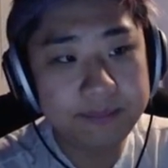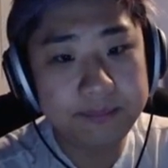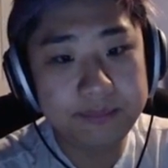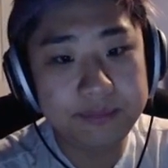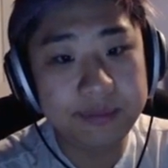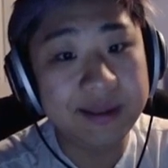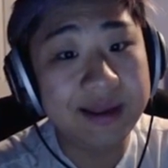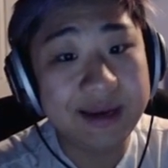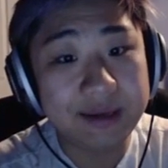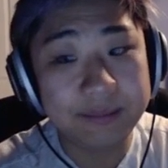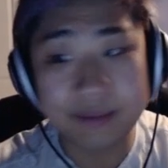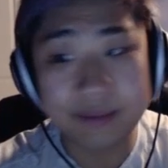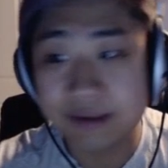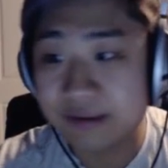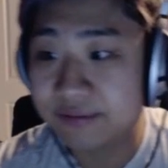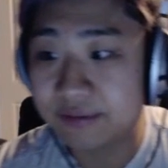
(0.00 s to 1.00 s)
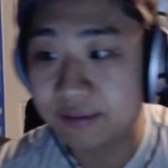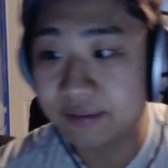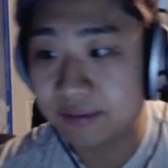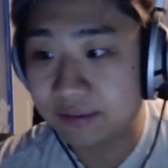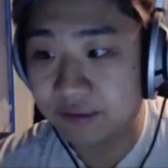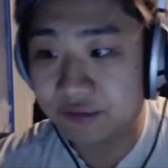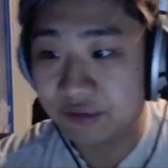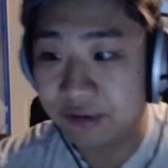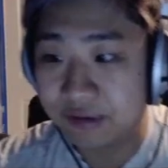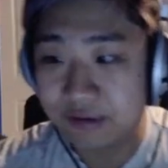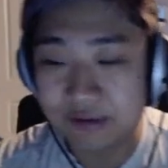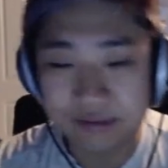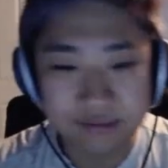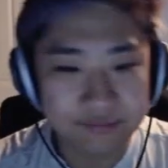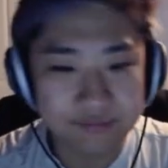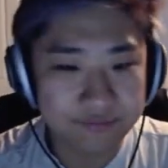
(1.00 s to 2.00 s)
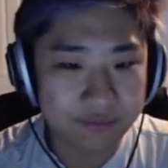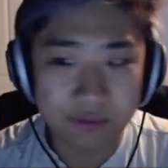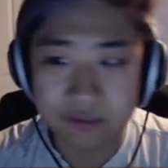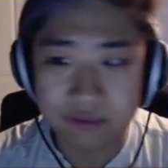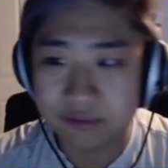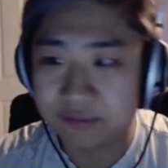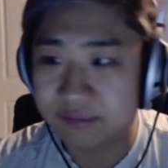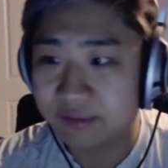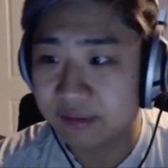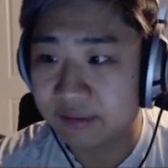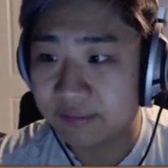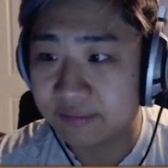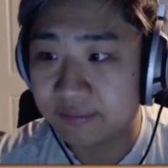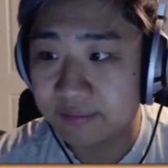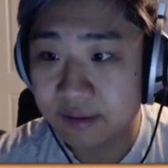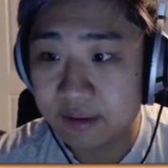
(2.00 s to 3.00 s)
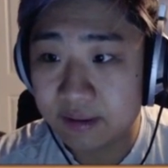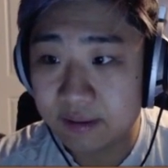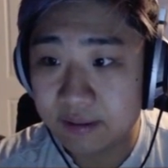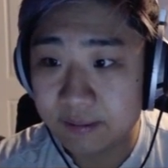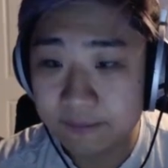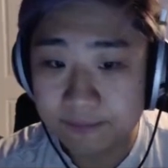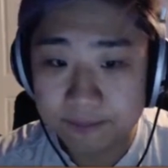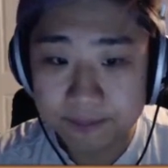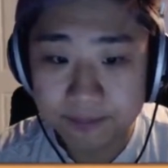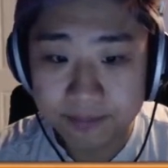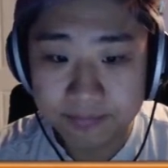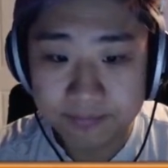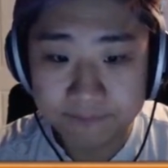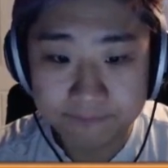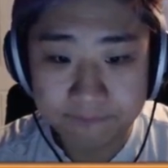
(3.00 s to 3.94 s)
play any minions till usually turn 4 or 6. It